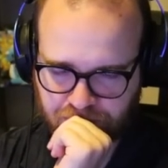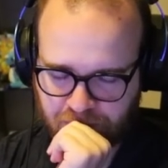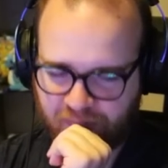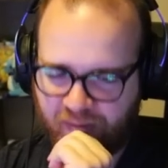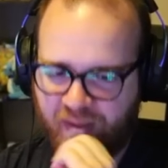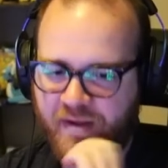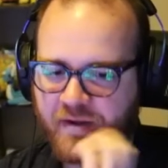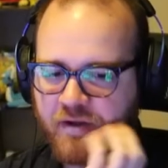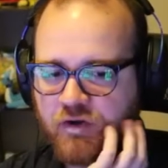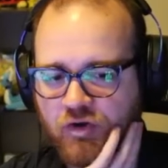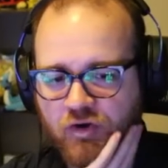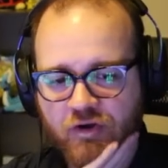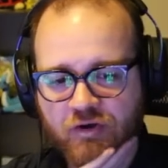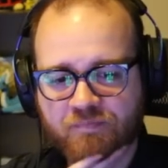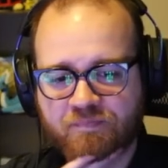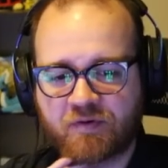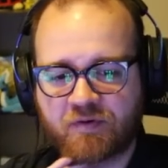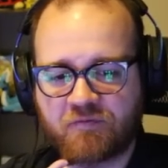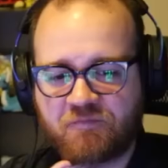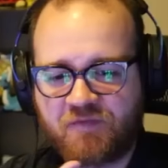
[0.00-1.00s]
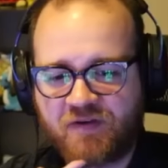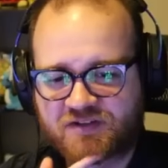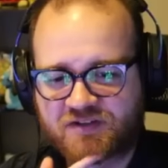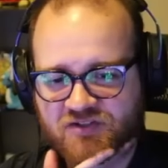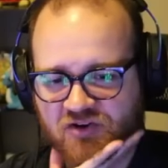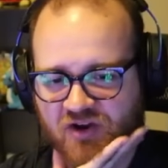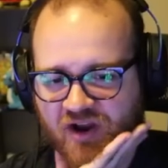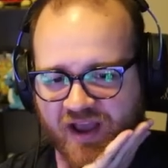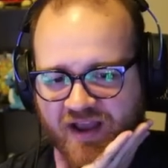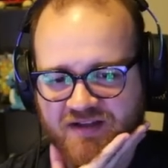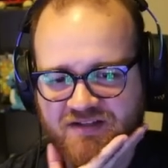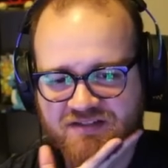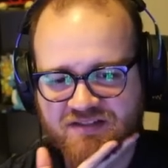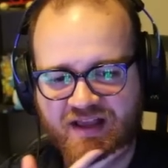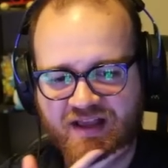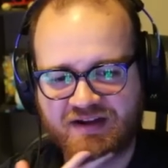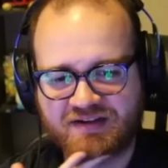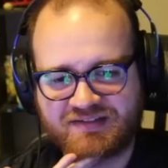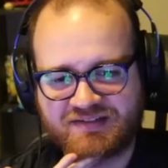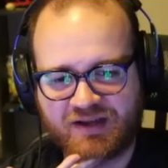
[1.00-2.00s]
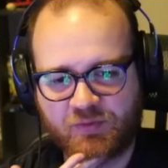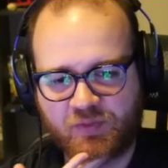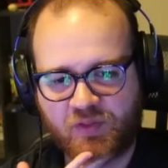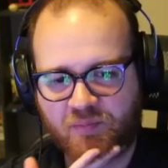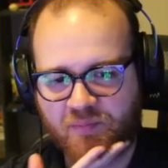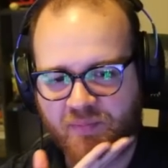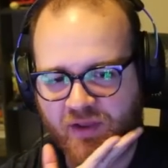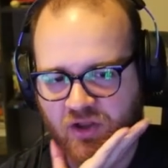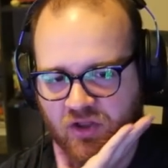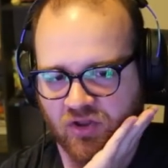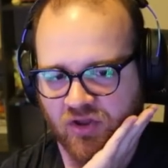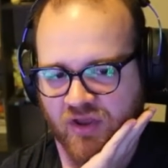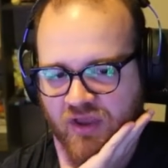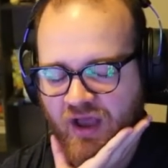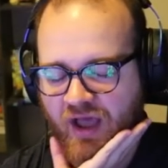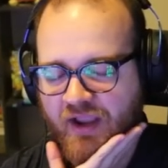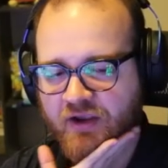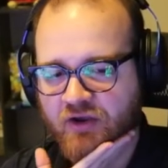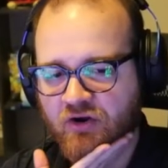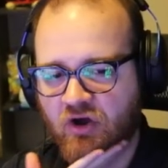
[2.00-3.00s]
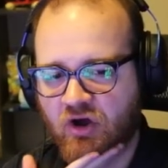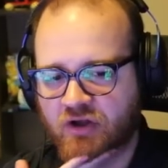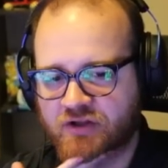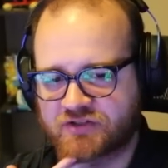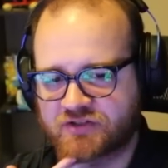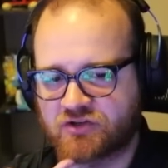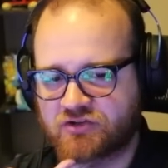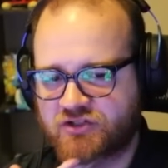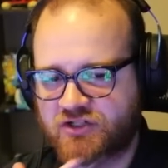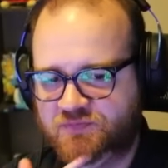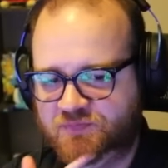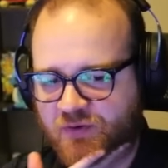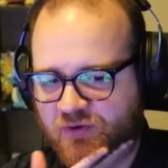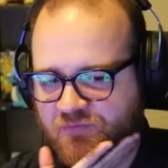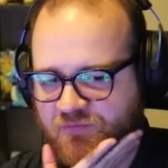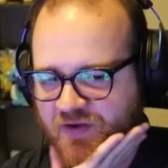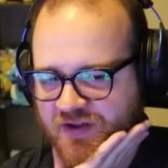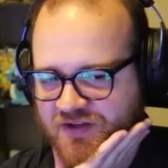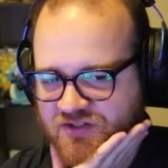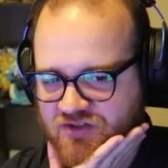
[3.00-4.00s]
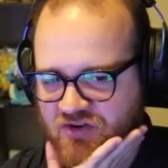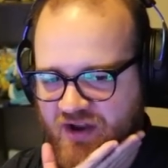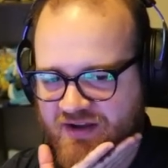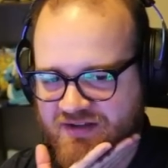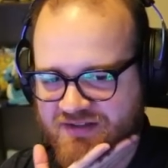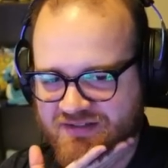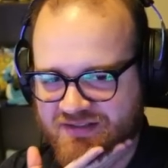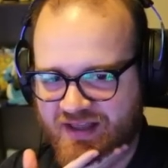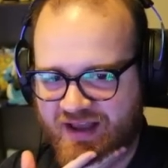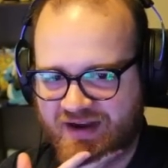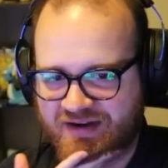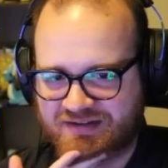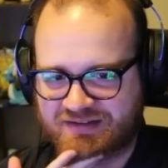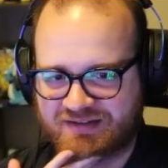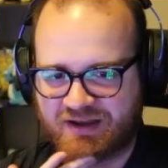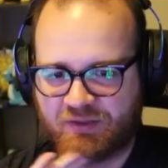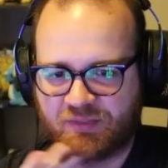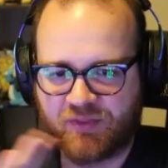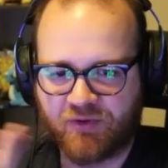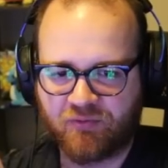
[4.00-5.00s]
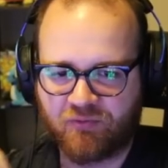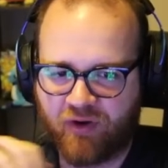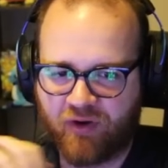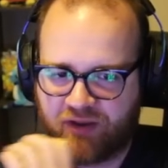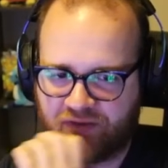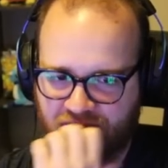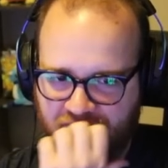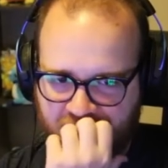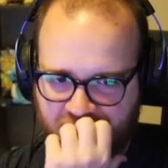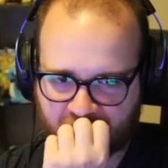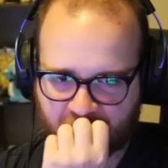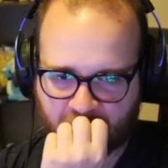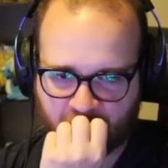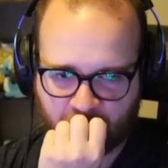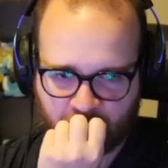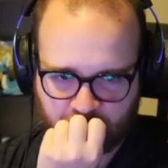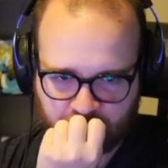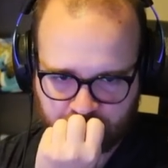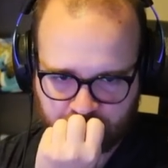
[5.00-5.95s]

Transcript: I could Professor X lock down the middle. I could also just Professor X lock down the right, though.